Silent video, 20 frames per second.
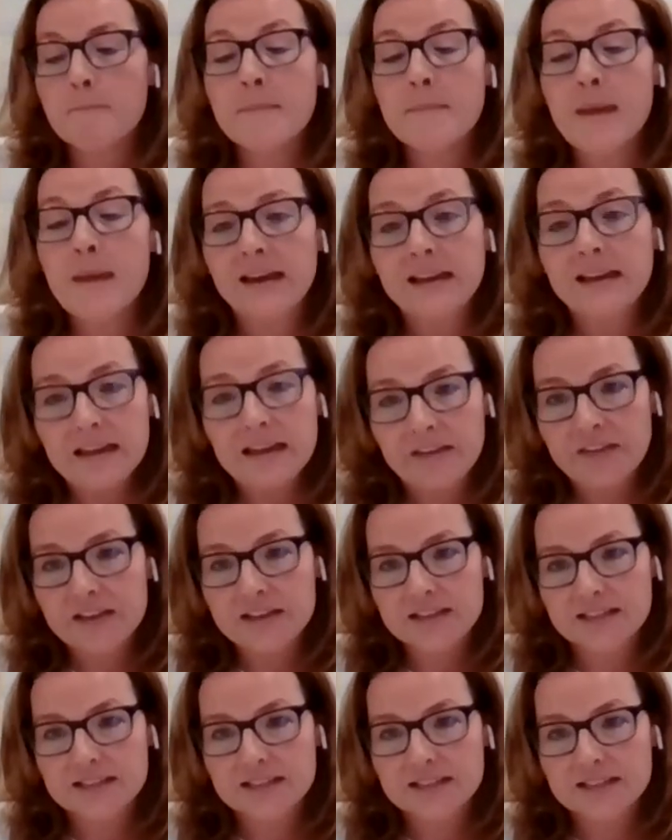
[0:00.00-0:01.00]
There are
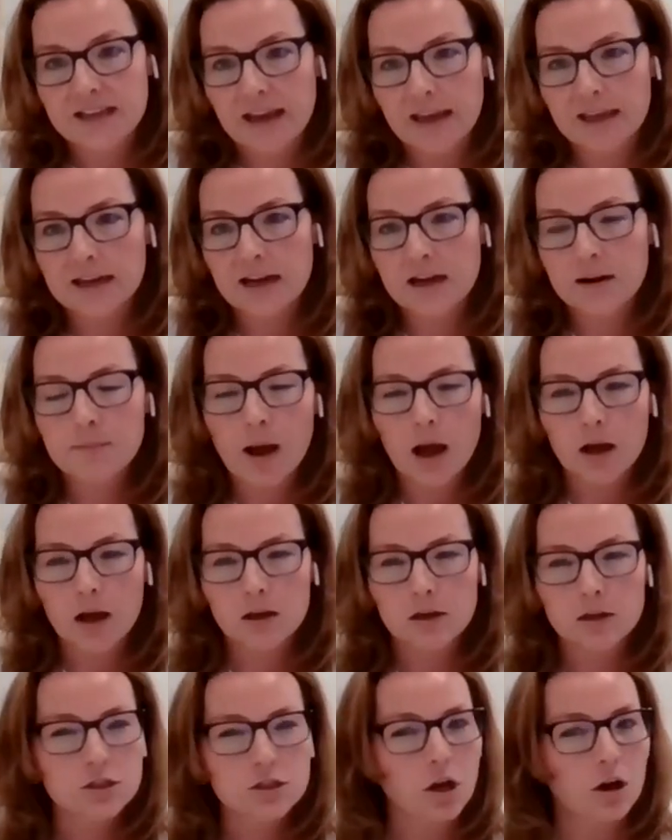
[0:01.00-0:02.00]
many in the state,
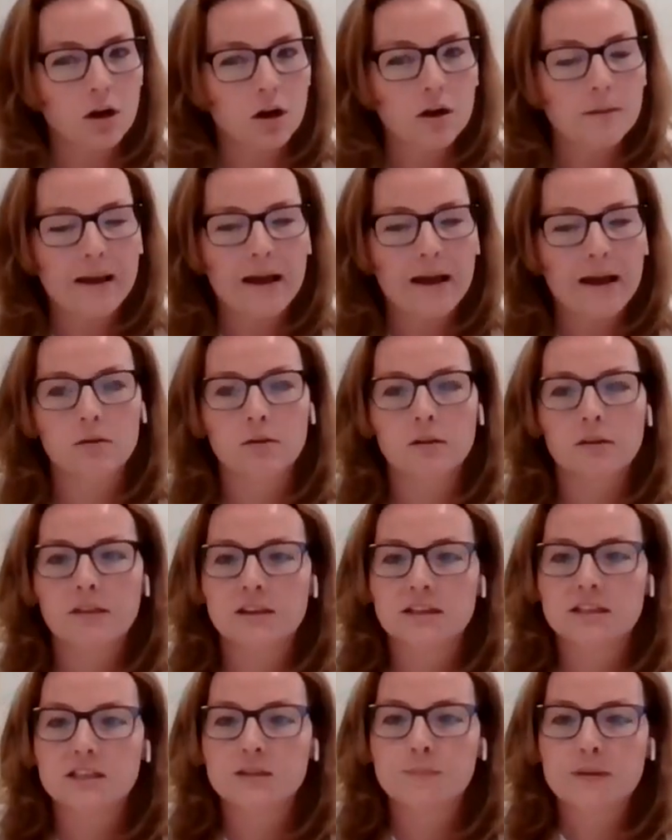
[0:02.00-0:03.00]
and I'm not going to talk
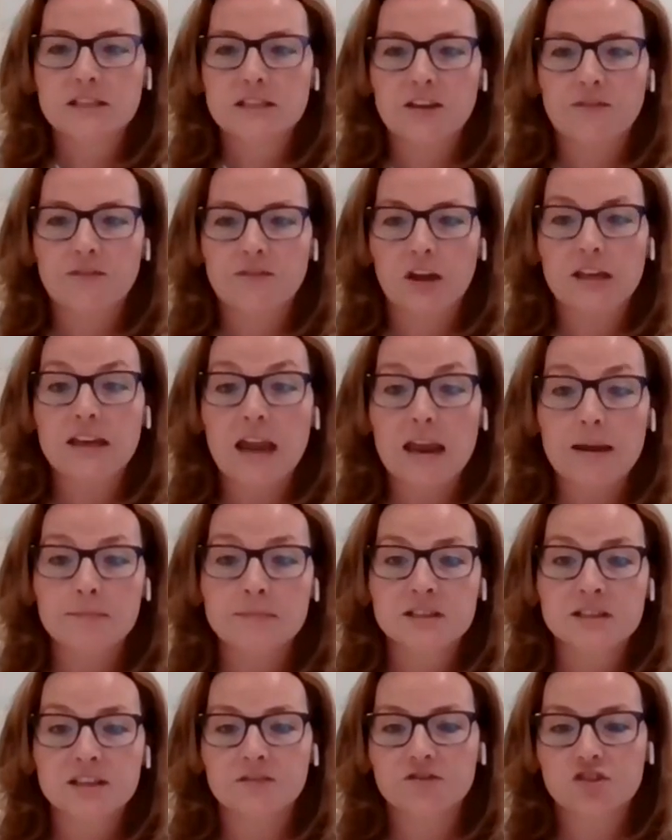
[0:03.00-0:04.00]
about the
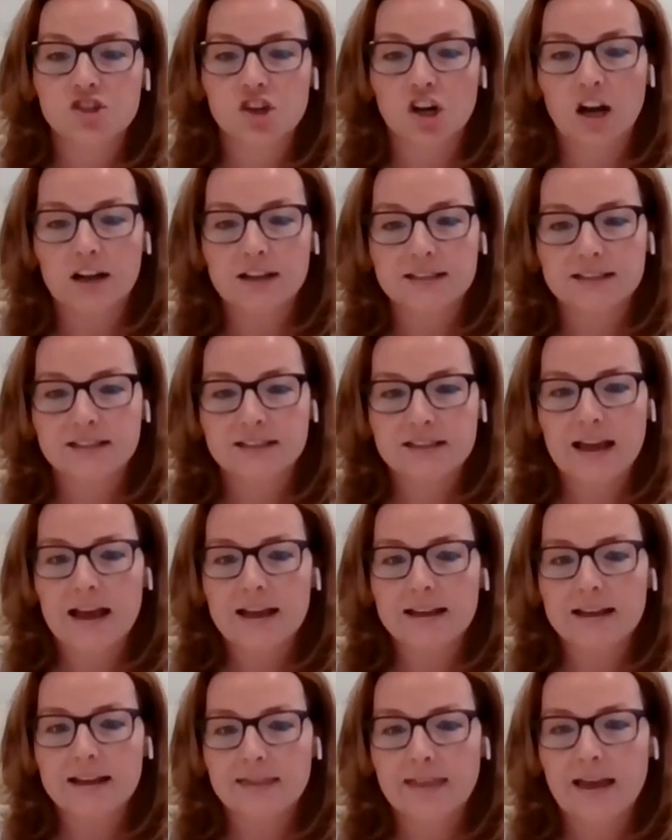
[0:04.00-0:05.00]
specific names of
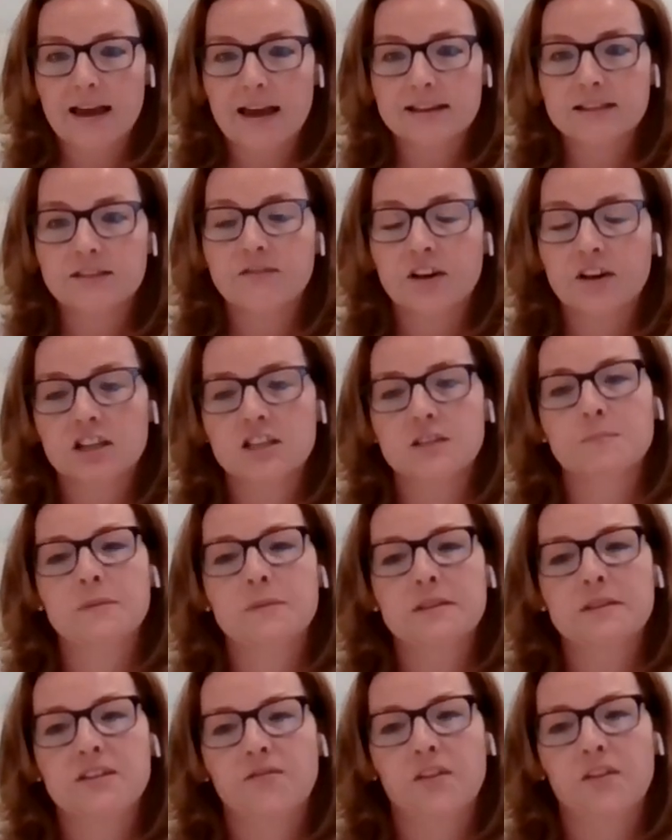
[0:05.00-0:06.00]
trusts. That is a
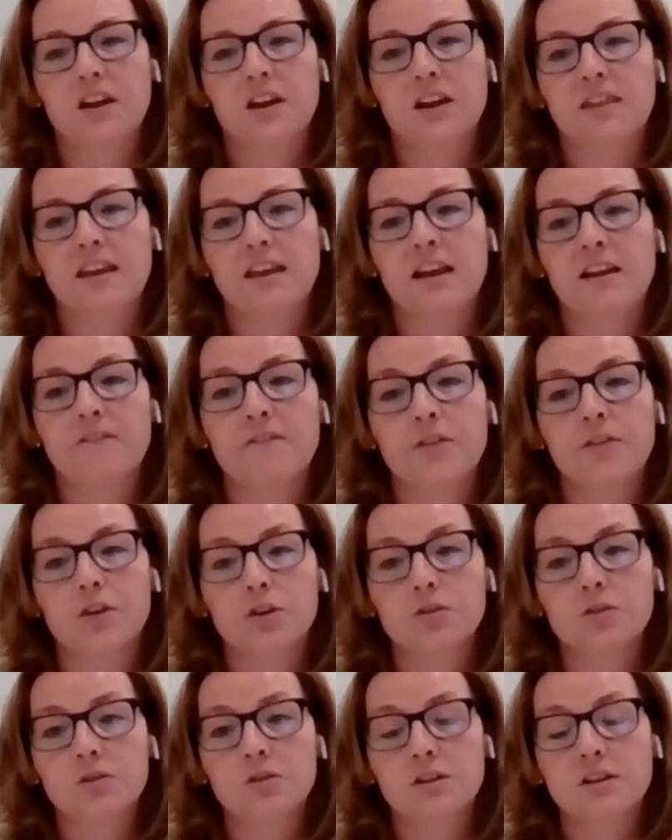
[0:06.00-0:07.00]
very specific
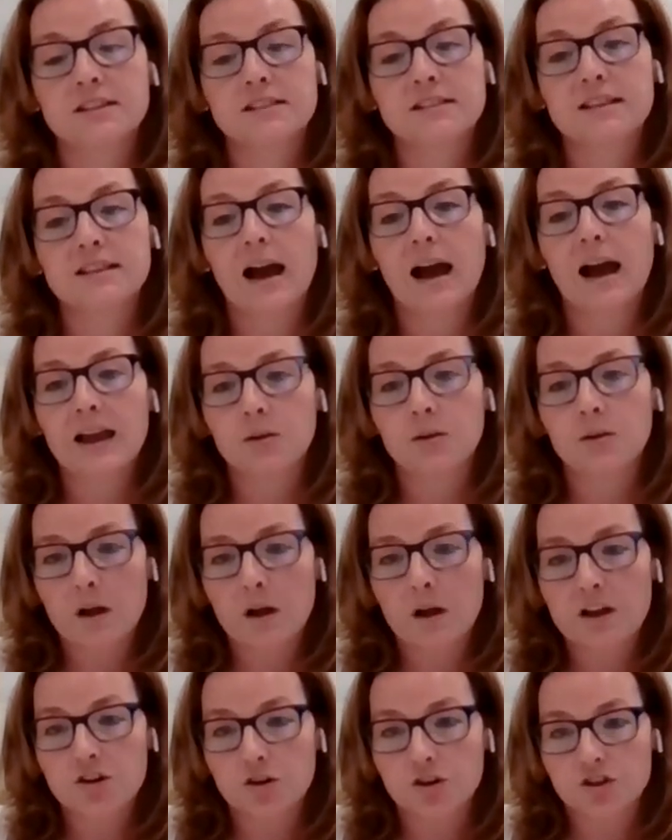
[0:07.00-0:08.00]
thing for you to
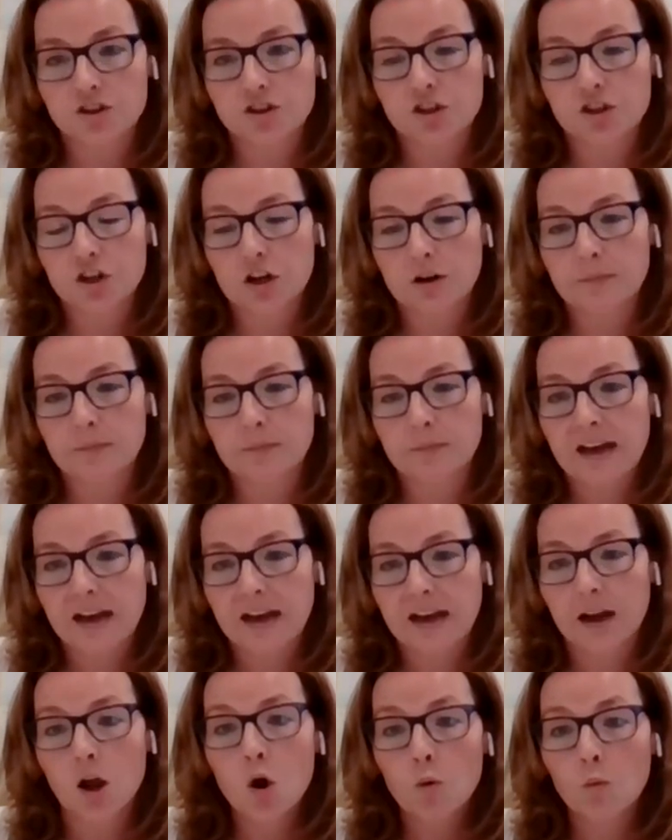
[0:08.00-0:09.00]
decide when you're
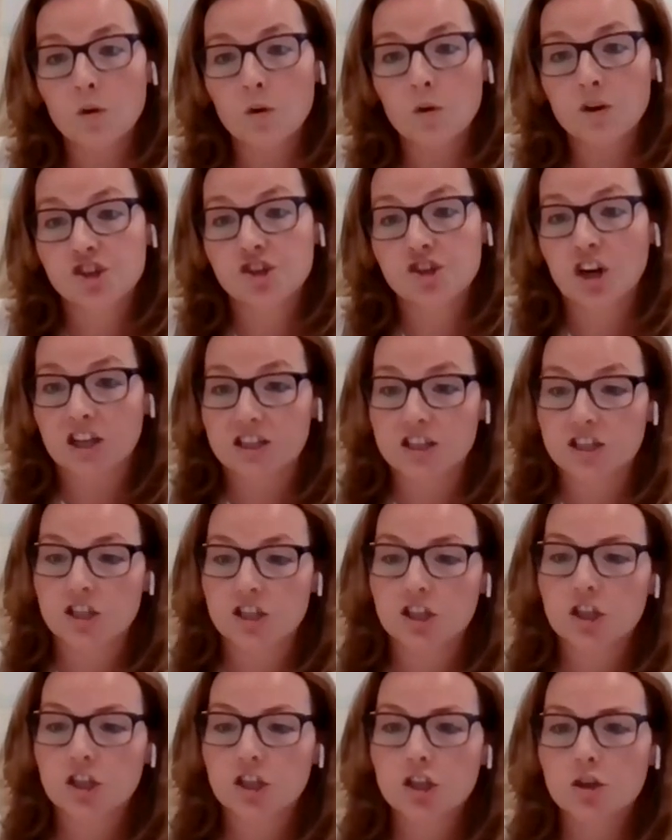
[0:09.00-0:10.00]
determining which
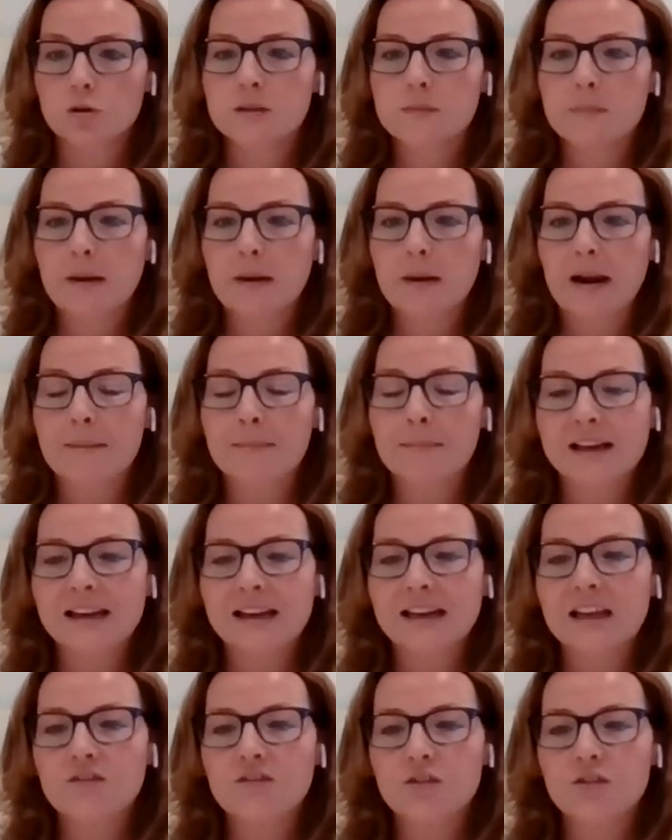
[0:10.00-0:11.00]
trust to use,
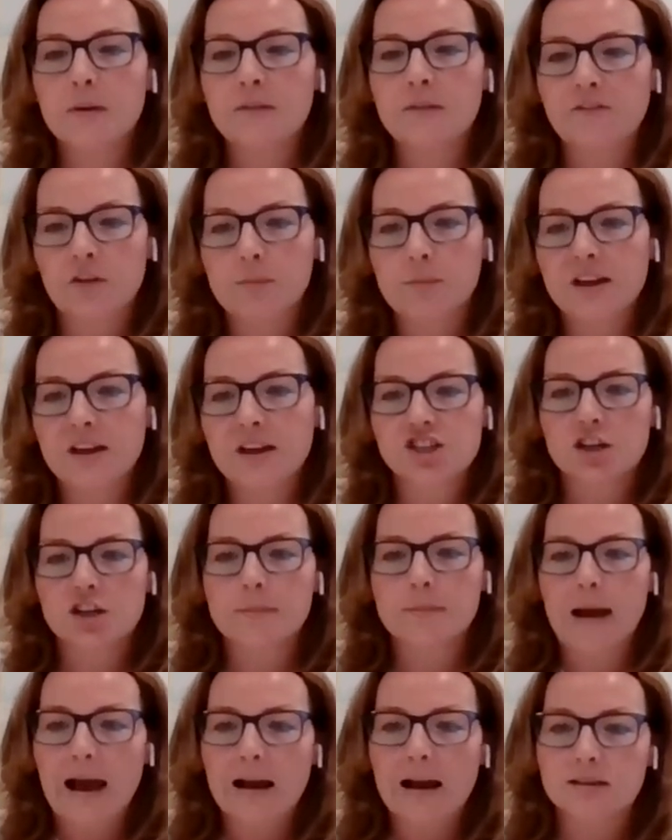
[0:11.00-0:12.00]
but I am going to give you
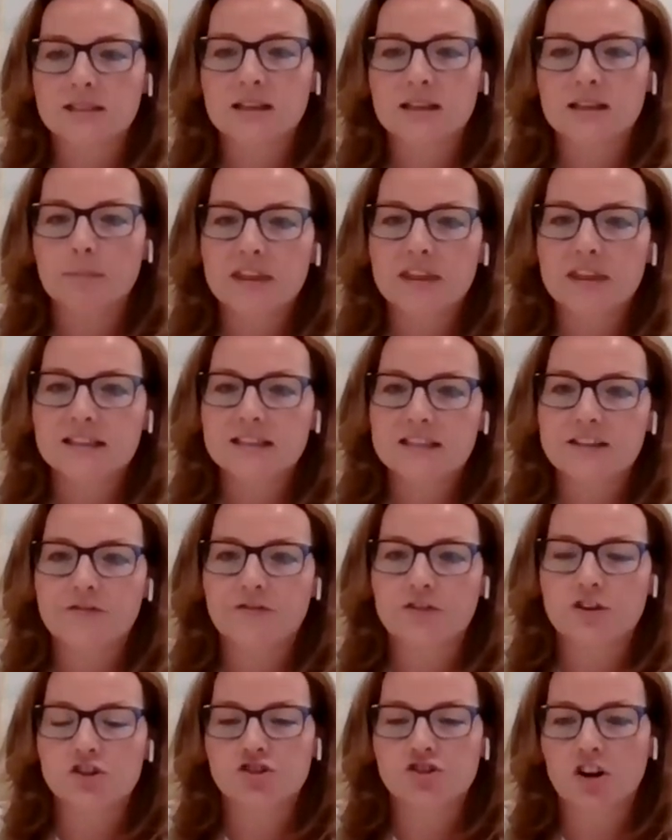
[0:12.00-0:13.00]
information about how some
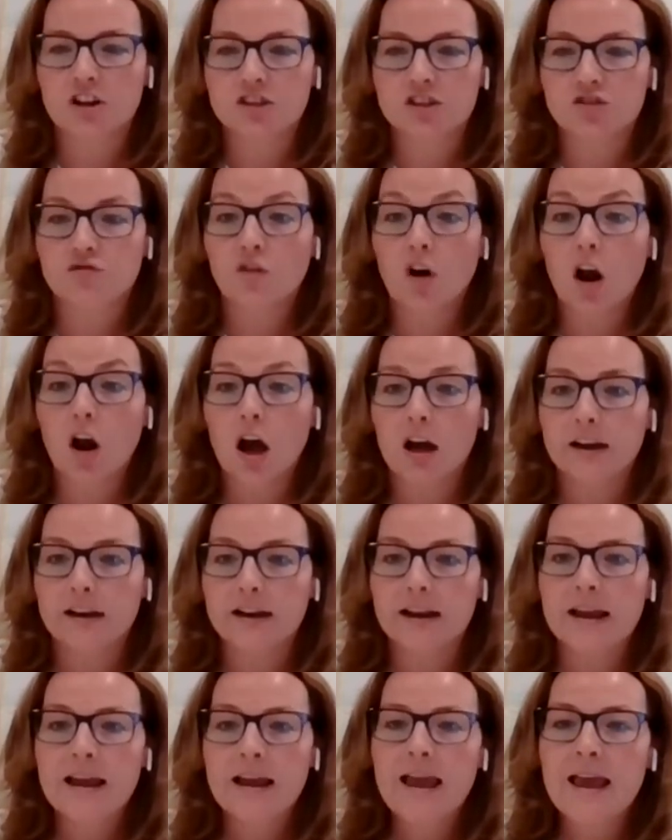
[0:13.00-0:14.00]
of these different trusts
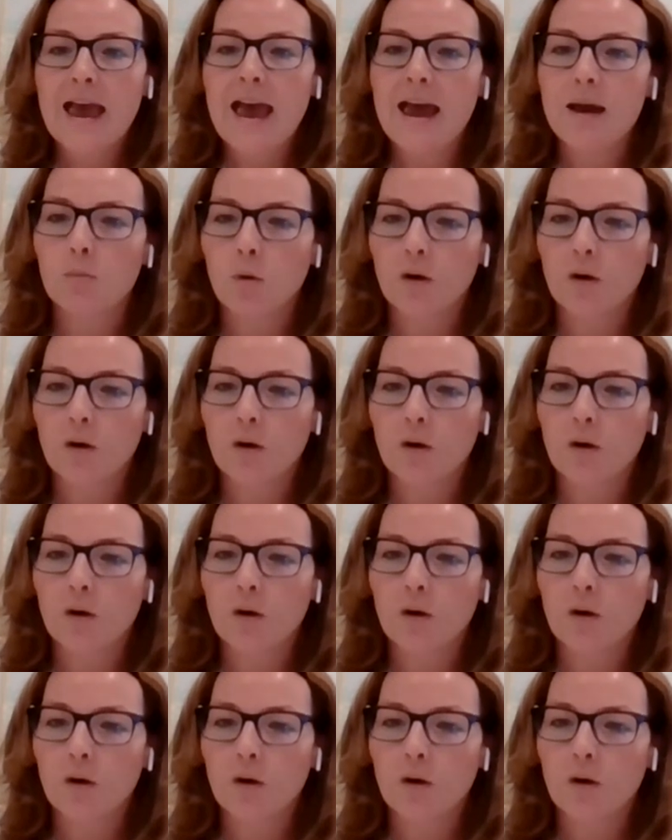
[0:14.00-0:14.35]
run